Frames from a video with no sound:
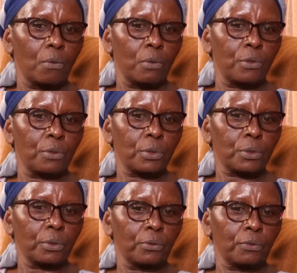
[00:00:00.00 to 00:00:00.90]
we
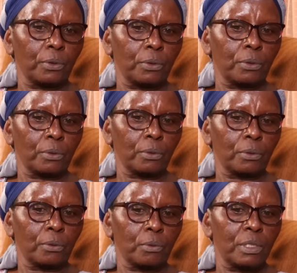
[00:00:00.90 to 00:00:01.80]
thought of,
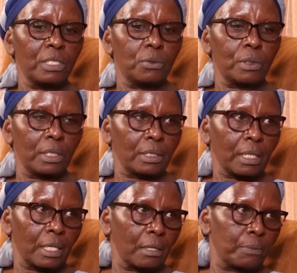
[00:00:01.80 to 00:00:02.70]
we need to get
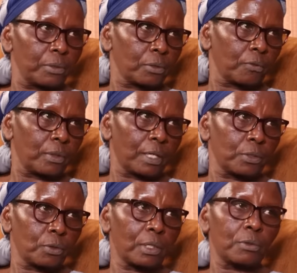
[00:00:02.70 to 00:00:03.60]
another piece of land
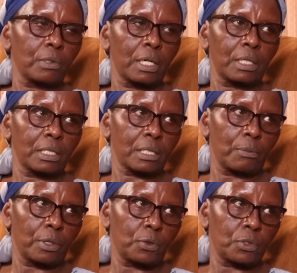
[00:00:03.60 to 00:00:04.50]
so that we can get
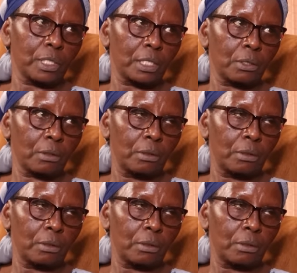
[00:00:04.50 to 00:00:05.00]
somewhere to settle